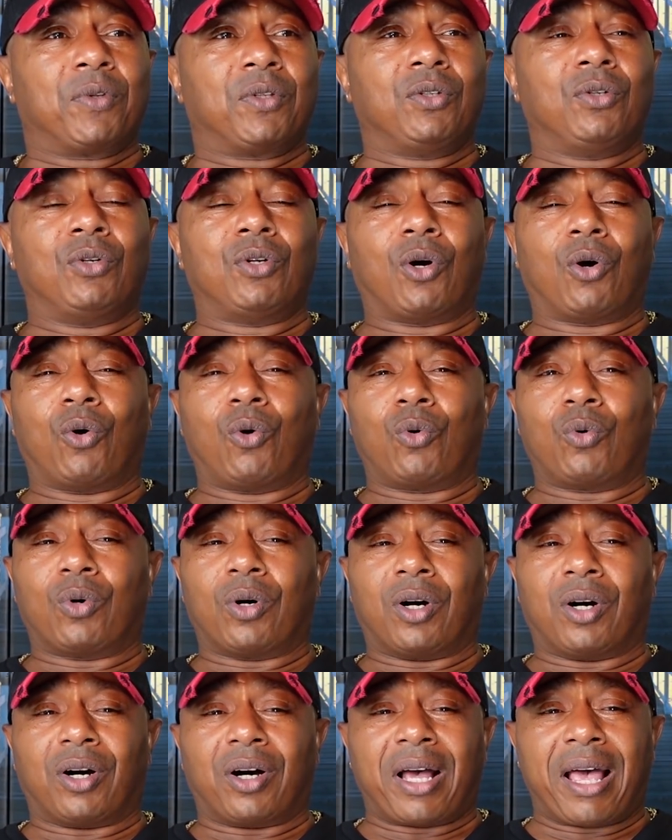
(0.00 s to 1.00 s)
you
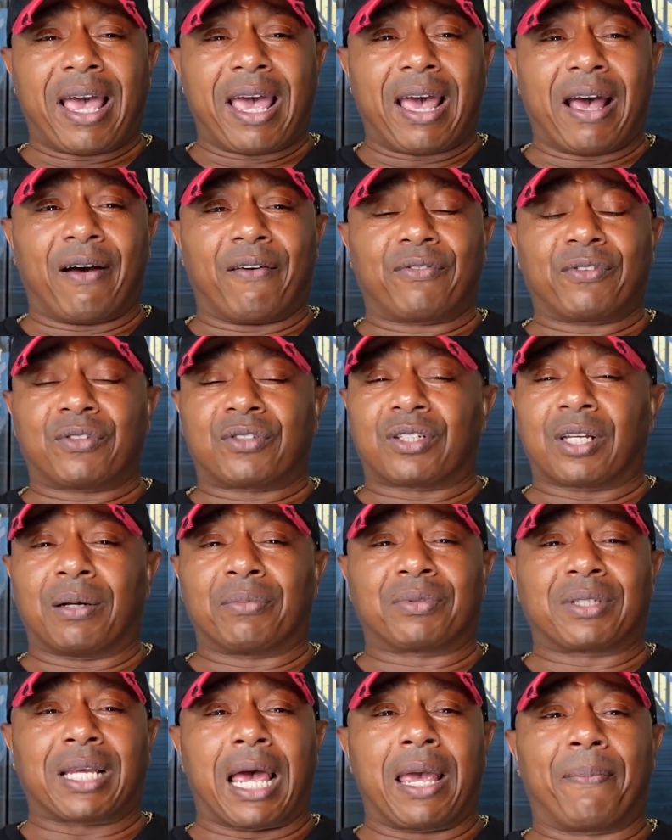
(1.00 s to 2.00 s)
know, have
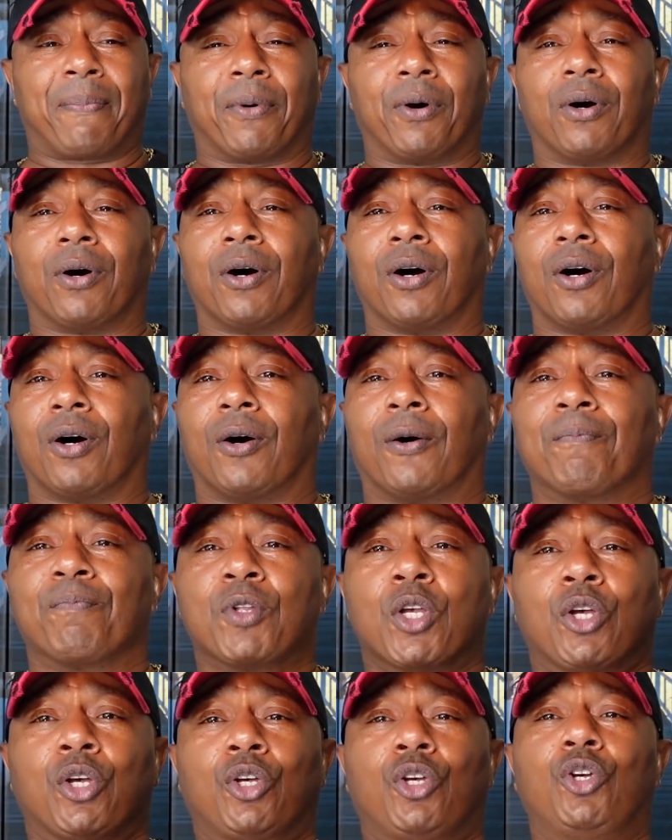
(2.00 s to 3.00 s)
some type of
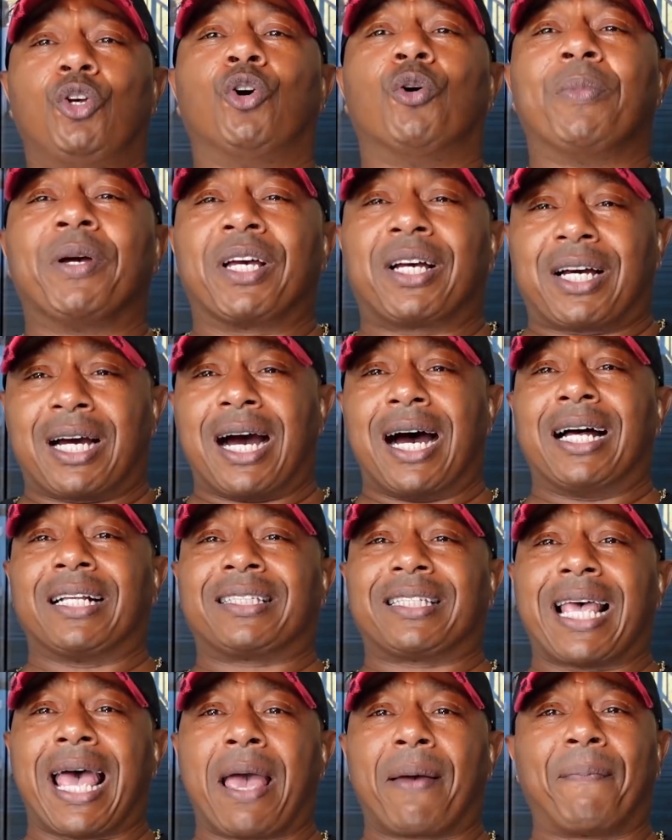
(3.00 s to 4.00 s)
human
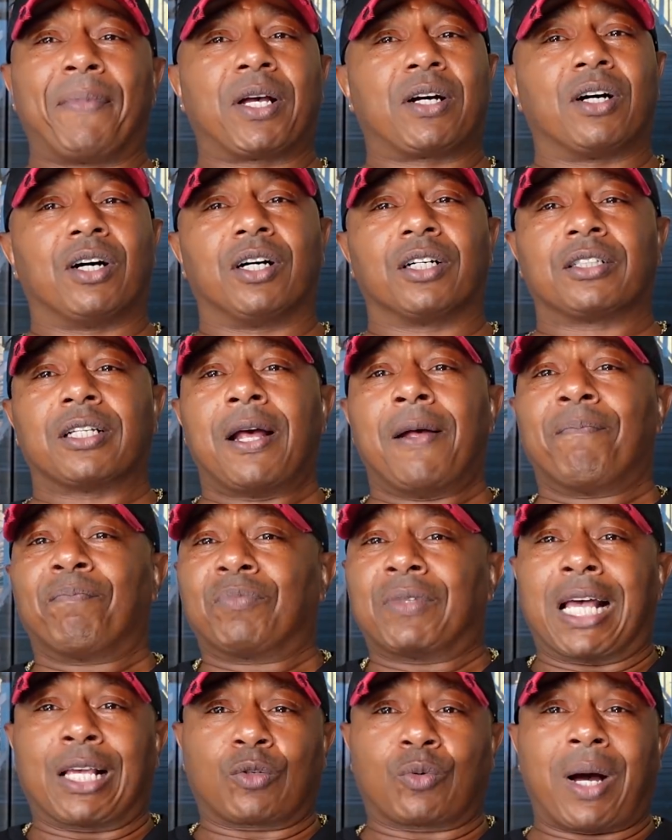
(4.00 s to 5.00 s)
contact, because
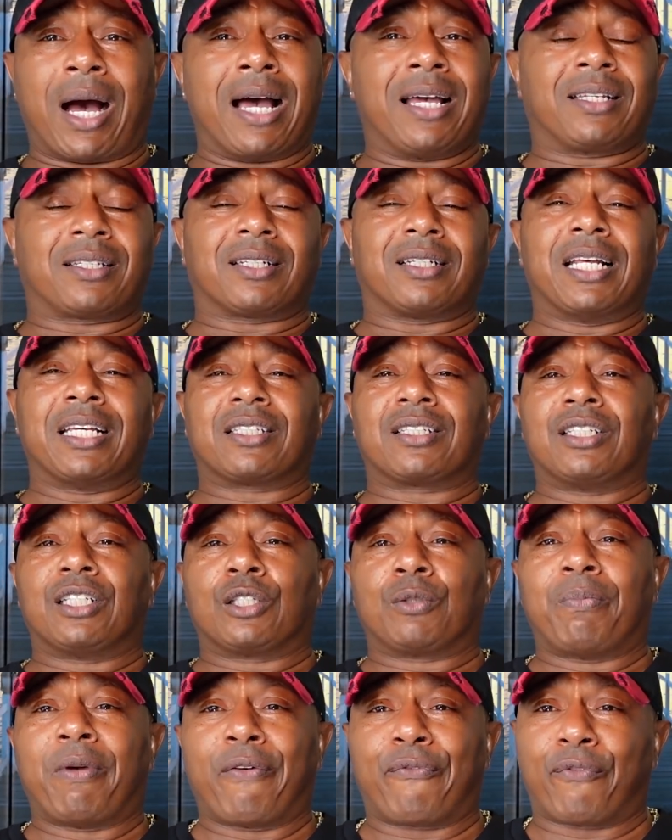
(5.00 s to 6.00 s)
that's what isolation
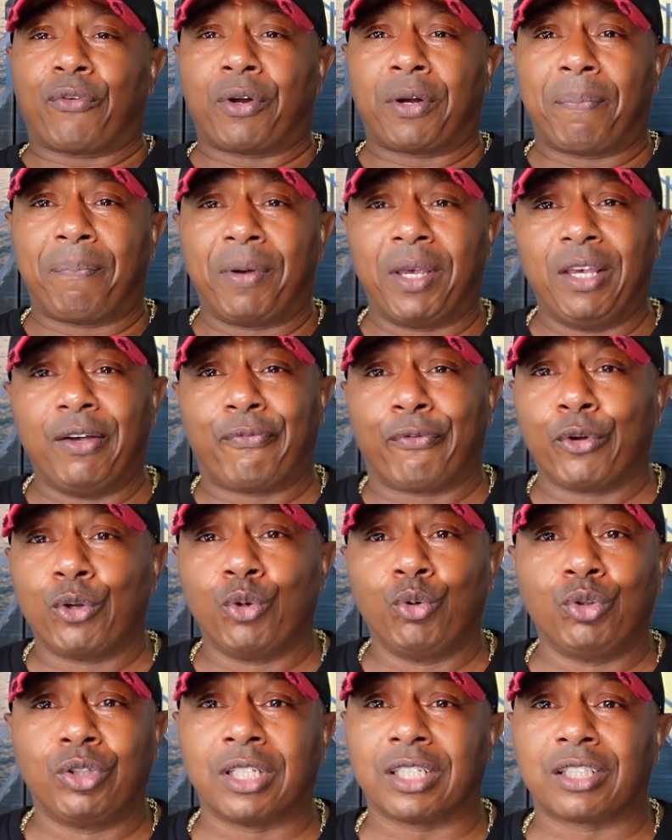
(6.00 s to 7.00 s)
is meant for, to be, for
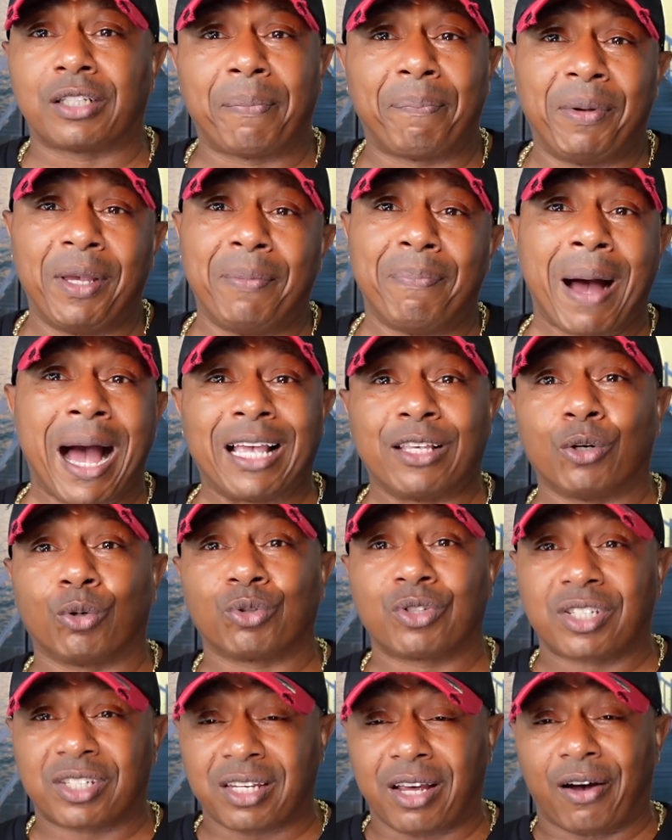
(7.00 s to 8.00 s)
you just to be by
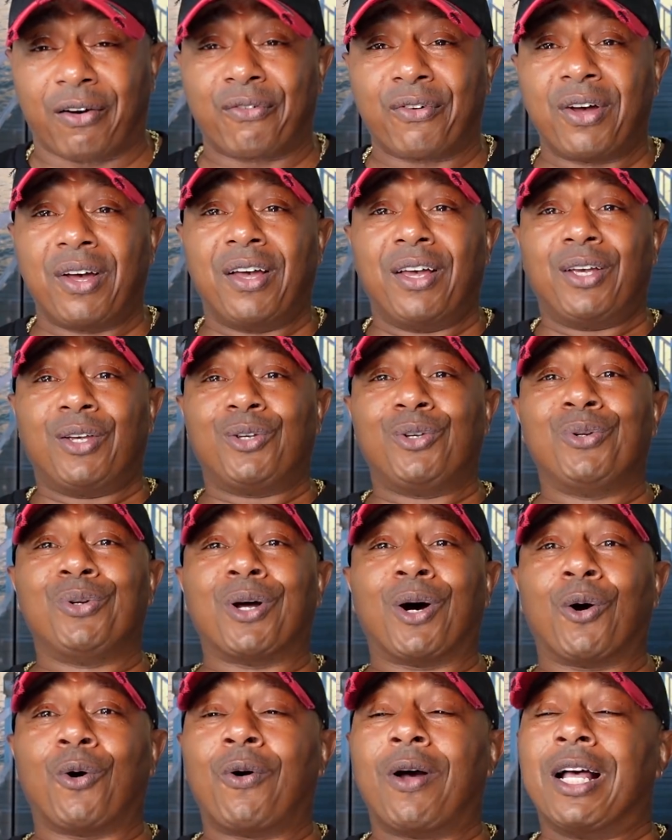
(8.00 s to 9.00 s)
yourself, you
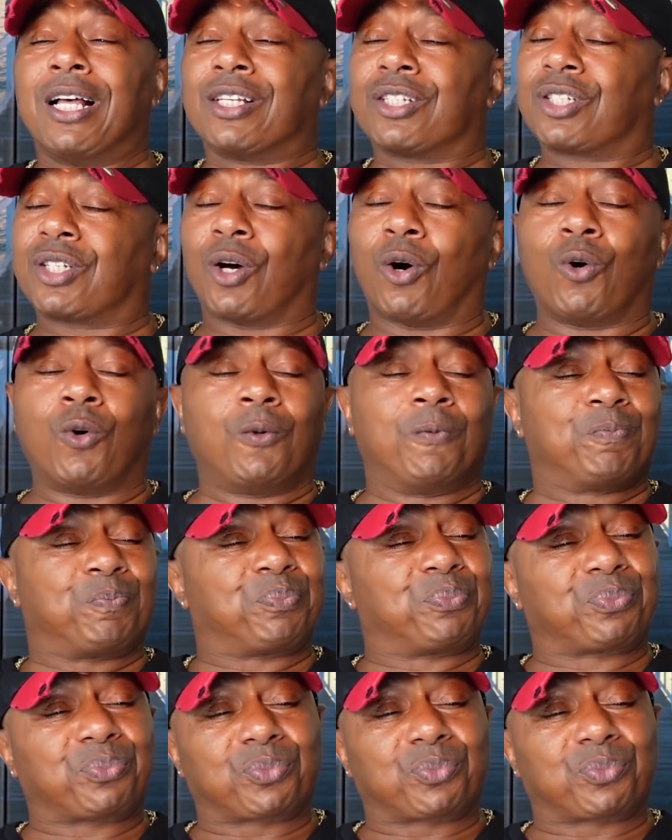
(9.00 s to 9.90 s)
know. So